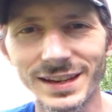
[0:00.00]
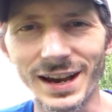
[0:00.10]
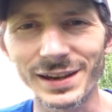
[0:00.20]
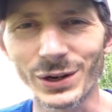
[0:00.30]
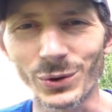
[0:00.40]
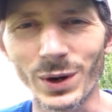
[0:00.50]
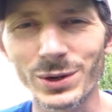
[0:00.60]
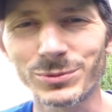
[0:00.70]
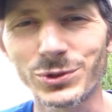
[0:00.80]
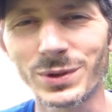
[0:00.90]
Hi there,
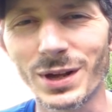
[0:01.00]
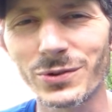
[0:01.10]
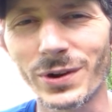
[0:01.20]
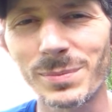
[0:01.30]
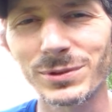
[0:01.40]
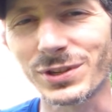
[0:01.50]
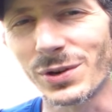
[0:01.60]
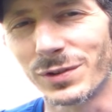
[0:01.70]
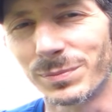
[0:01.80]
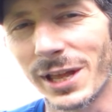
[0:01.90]
welcome to another
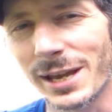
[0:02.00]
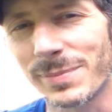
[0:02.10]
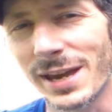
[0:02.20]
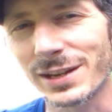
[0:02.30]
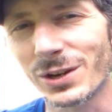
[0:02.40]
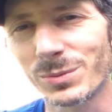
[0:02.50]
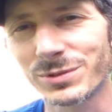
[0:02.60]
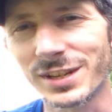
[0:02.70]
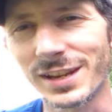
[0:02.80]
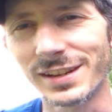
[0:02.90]
episode of Black Pack
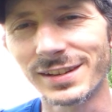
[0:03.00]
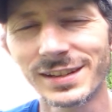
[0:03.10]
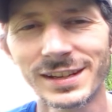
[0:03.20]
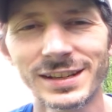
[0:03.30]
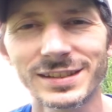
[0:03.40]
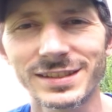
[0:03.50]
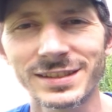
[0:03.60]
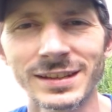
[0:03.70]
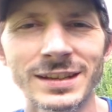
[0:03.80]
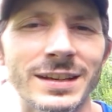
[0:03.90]
Homestead.
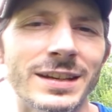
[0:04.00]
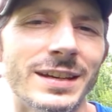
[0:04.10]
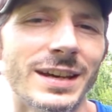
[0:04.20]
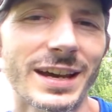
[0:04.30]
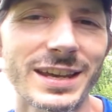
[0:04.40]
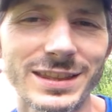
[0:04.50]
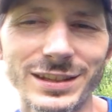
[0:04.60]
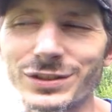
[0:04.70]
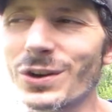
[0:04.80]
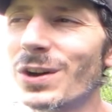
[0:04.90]
I get
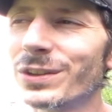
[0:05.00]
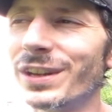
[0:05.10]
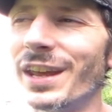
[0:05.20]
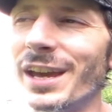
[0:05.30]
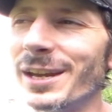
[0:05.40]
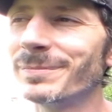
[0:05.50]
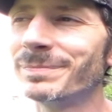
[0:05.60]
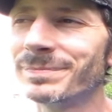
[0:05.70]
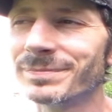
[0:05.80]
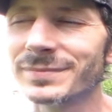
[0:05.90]
this call today.
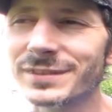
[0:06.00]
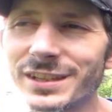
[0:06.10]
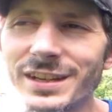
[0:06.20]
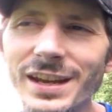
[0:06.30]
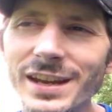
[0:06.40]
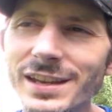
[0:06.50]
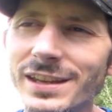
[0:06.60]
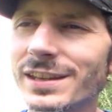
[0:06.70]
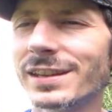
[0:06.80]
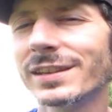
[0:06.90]
Today
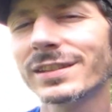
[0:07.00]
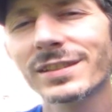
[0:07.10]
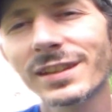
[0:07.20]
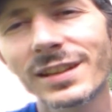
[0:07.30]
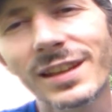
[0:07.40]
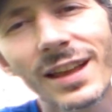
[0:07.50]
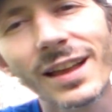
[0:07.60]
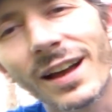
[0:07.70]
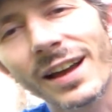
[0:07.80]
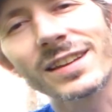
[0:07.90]
is,
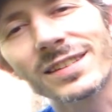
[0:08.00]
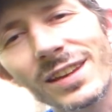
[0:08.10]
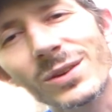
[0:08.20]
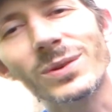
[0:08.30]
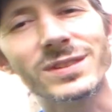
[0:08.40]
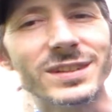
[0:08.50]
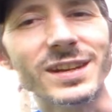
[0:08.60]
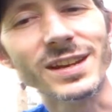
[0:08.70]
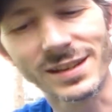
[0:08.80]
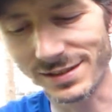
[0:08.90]
I can tell you what
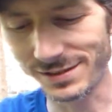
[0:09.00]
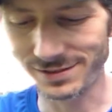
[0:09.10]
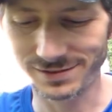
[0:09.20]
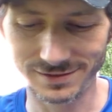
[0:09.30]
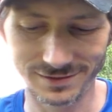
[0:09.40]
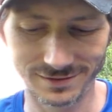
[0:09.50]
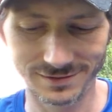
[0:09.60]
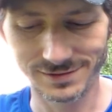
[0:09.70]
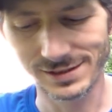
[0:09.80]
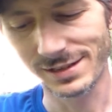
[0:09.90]
today is.
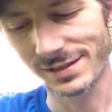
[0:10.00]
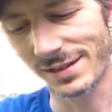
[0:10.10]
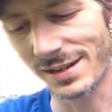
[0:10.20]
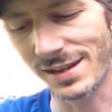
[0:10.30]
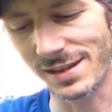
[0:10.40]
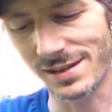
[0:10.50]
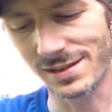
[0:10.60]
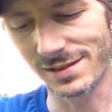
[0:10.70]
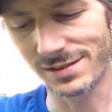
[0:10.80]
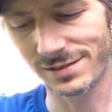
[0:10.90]
Today
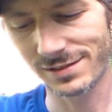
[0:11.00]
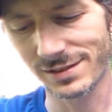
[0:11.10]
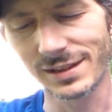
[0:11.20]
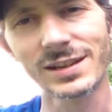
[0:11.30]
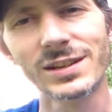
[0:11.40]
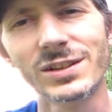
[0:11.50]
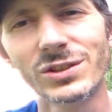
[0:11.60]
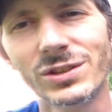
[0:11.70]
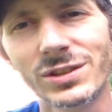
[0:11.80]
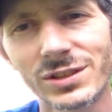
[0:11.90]
is
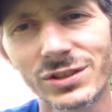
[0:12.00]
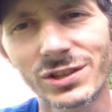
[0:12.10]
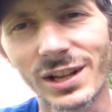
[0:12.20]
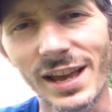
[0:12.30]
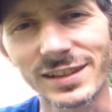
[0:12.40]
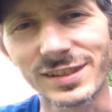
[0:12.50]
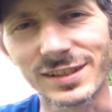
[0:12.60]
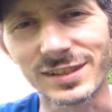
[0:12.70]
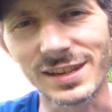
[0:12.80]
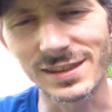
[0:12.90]
July
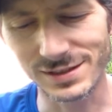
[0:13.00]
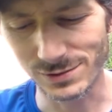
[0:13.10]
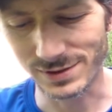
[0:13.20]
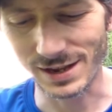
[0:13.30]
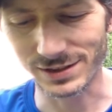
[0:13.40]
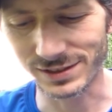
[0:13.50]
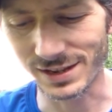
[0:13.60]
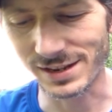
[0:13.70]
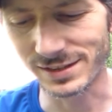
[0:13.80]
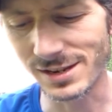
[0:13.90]
16th,
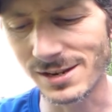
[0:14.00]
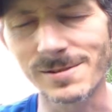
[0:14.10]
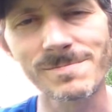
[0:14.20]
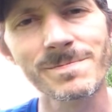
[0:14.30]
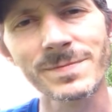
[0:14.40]
2019.